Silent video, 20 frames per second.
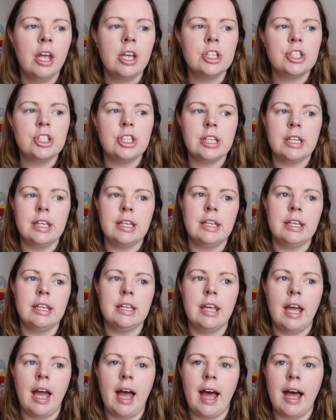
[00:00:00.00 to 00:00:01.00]

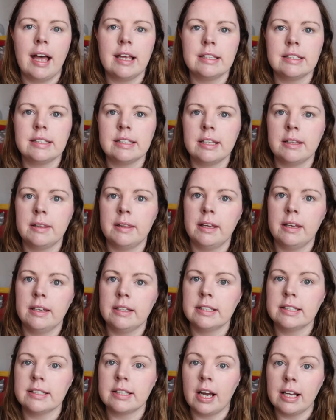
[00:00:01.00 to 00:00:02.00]
She has
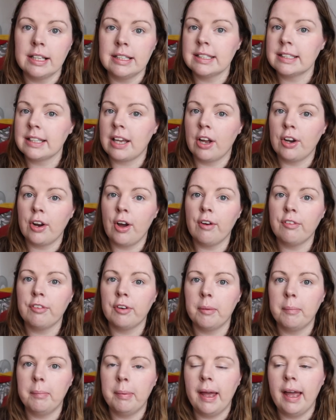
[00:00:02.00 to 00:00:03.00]
the sides gone off
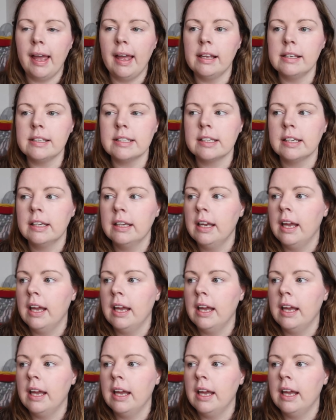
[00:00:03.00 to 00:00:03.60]
her bed.